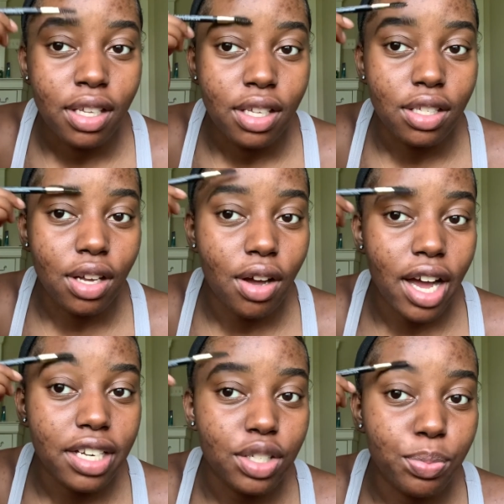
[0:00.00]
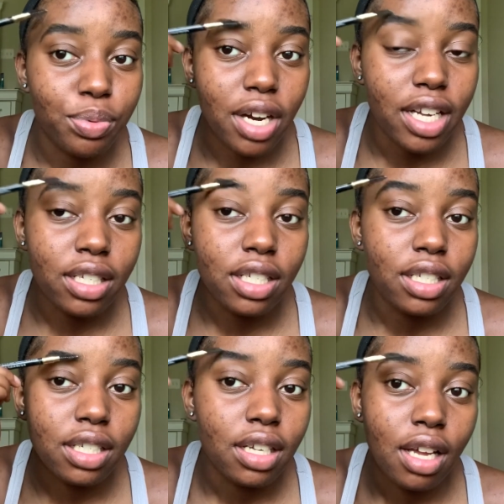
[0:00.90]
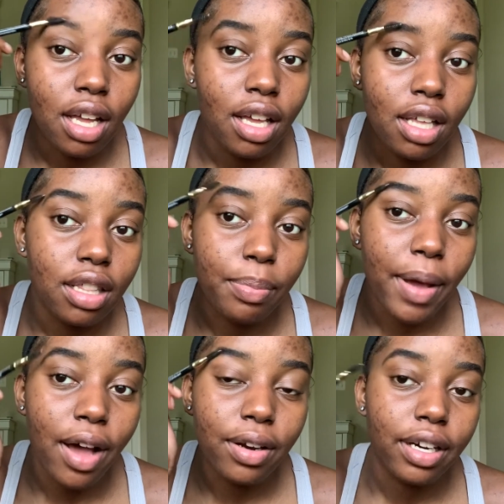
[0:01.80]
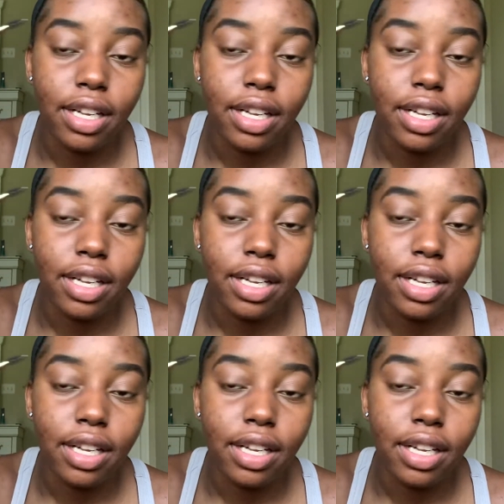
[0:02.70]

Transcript: So I just brush the powder